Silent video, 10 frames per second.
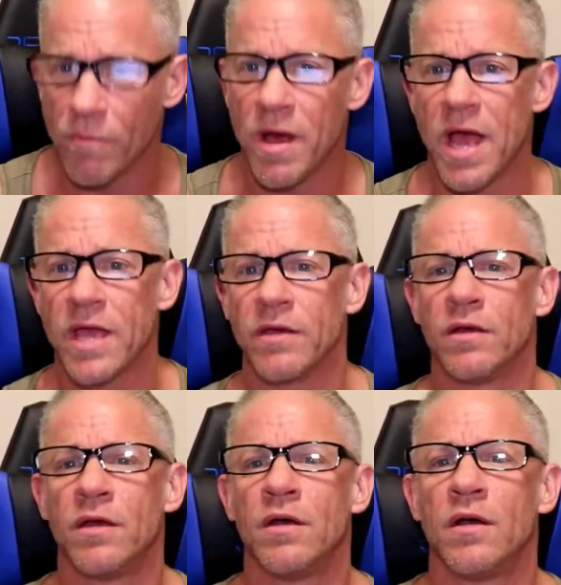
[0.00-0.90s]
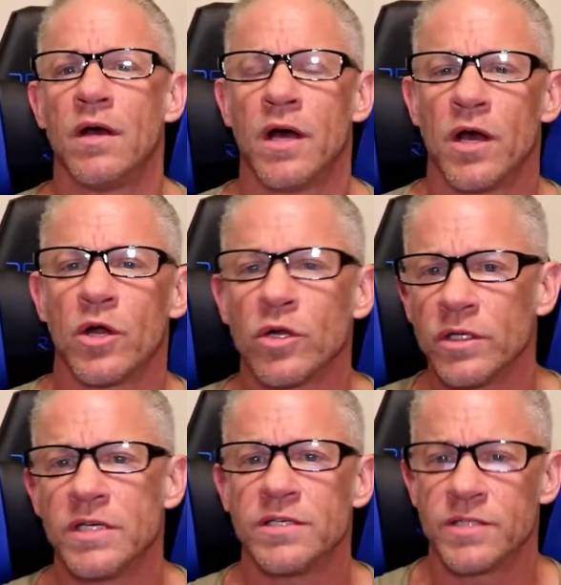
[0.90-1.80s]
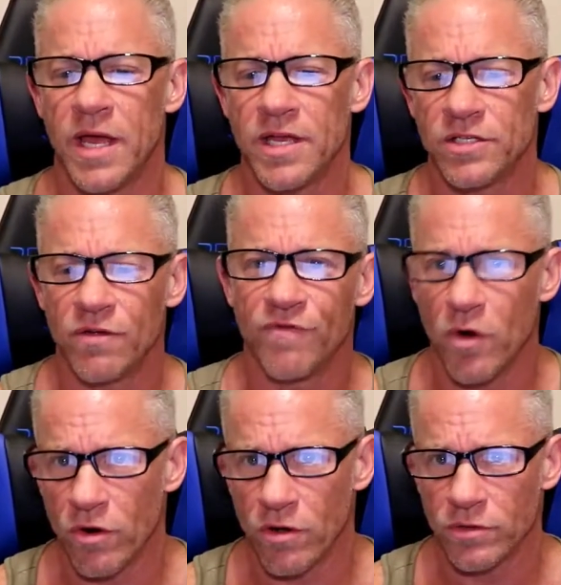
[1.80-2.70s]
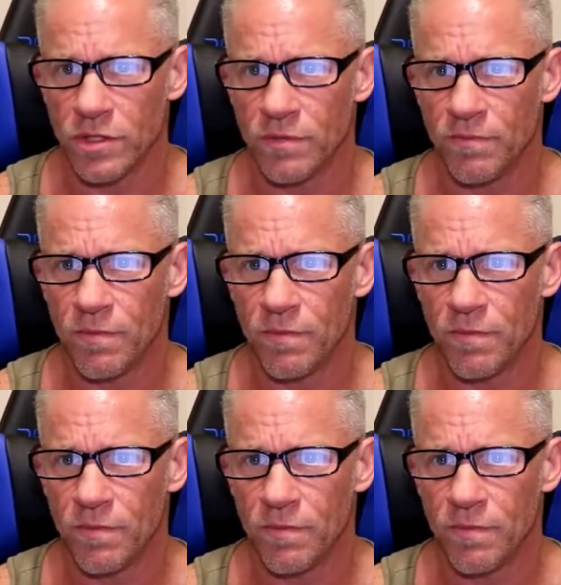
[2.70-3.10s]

my early stage photos,